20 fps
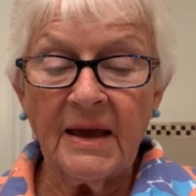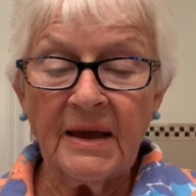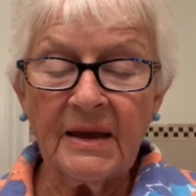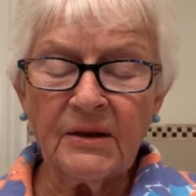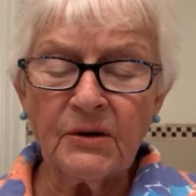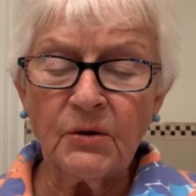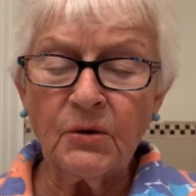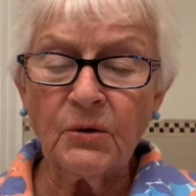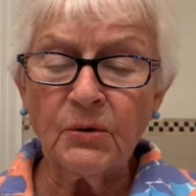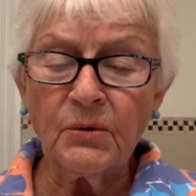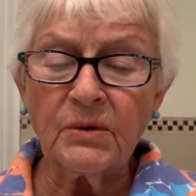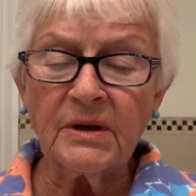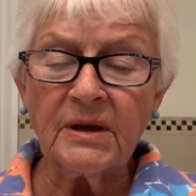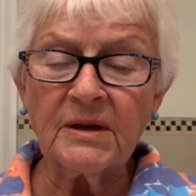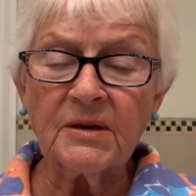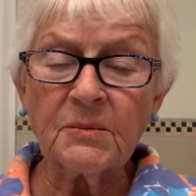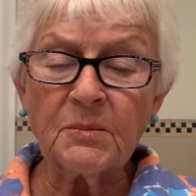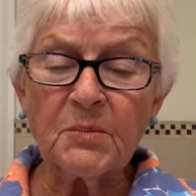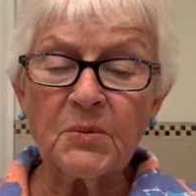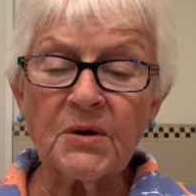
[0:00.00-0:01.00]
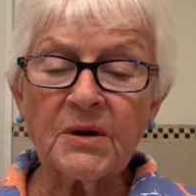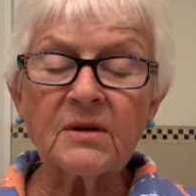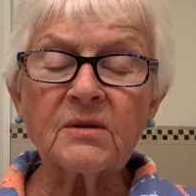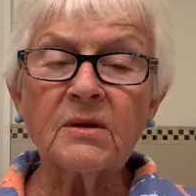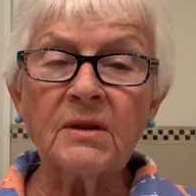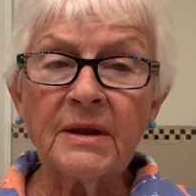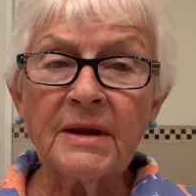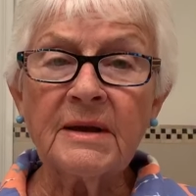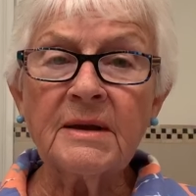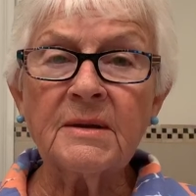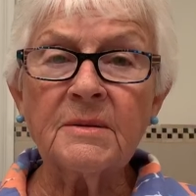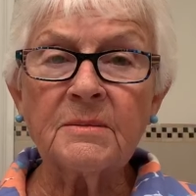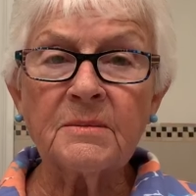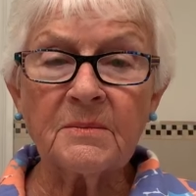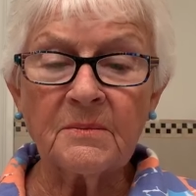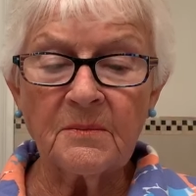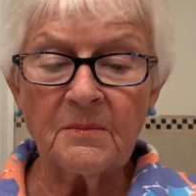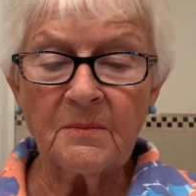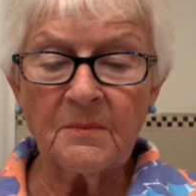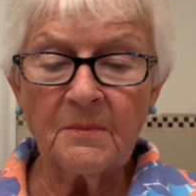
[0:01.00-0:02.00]
And who can proclaim?
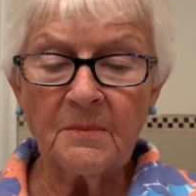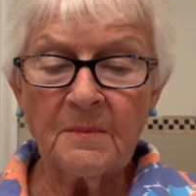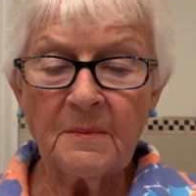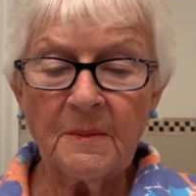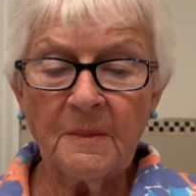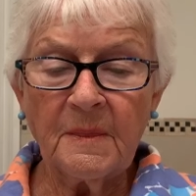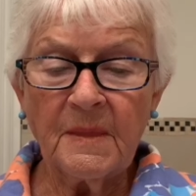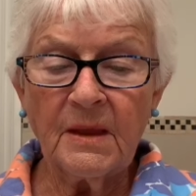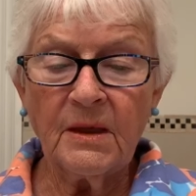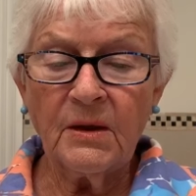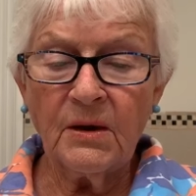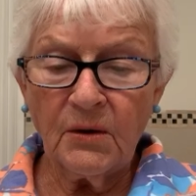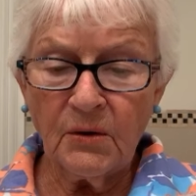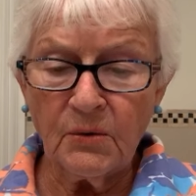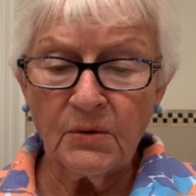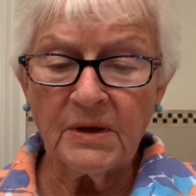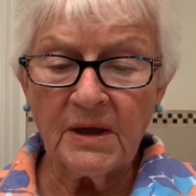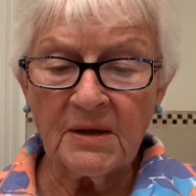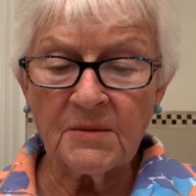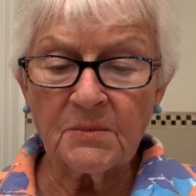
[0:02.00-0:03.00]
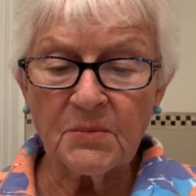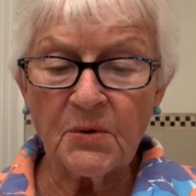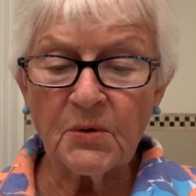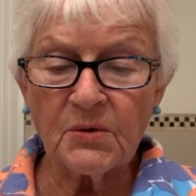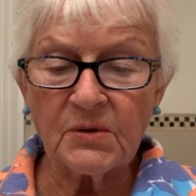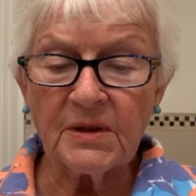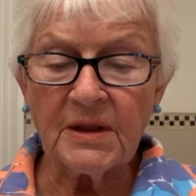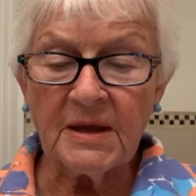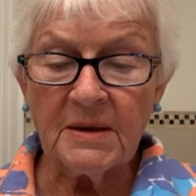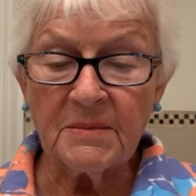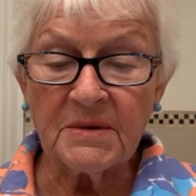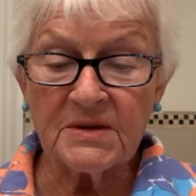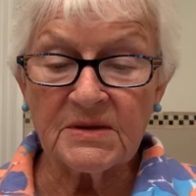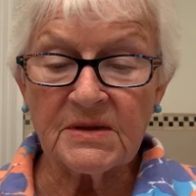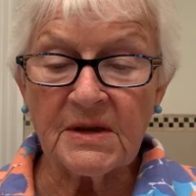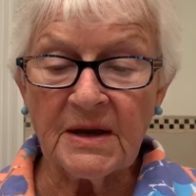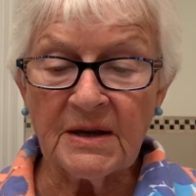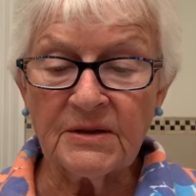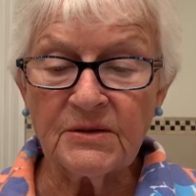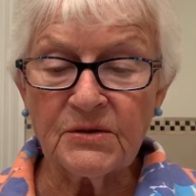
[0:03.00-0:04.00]
Who can proclaim
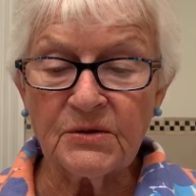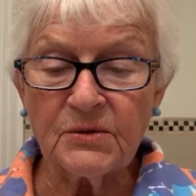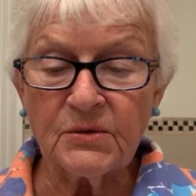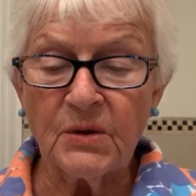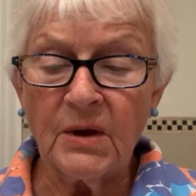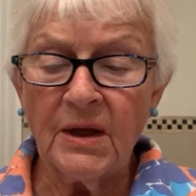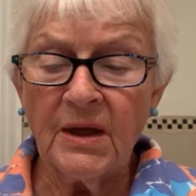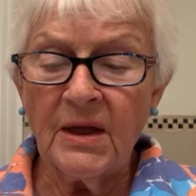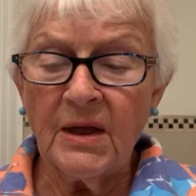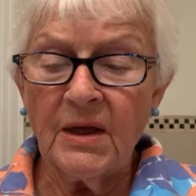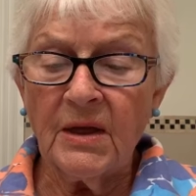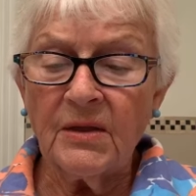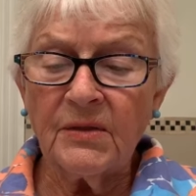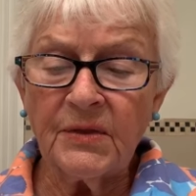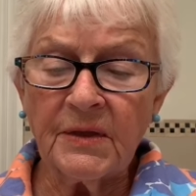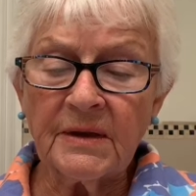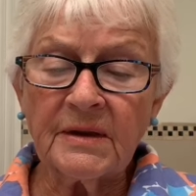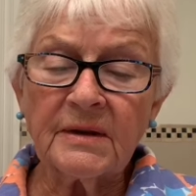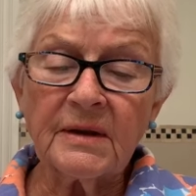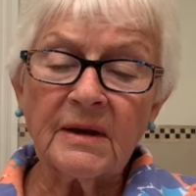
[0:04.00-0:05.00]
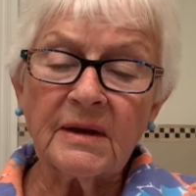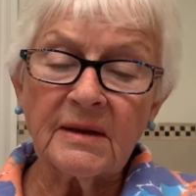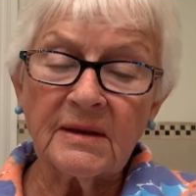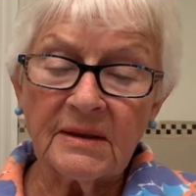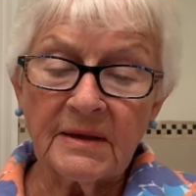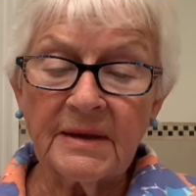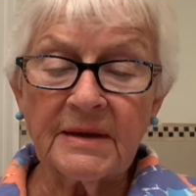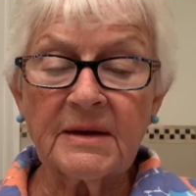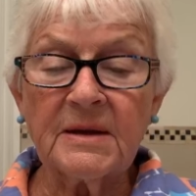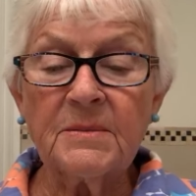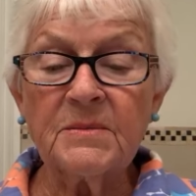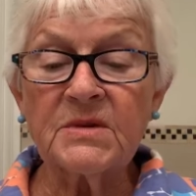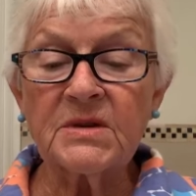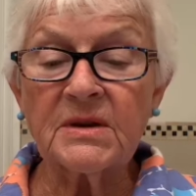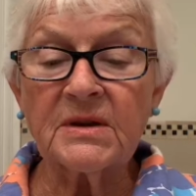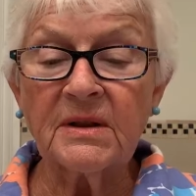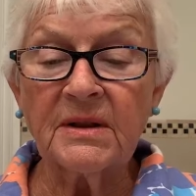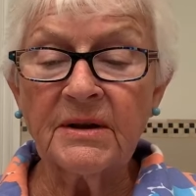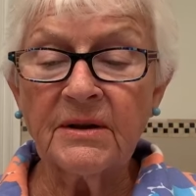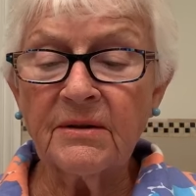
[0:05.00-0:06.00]
as I do then let him
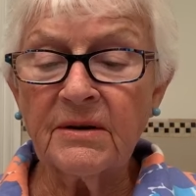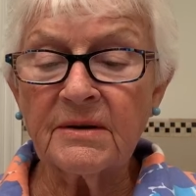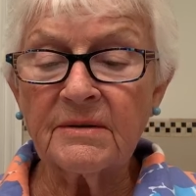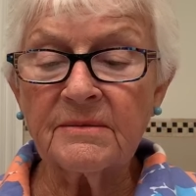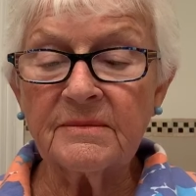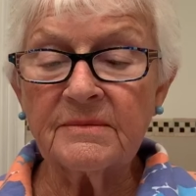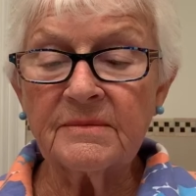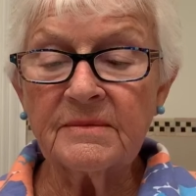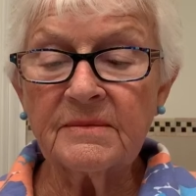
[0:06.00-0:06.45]
declare it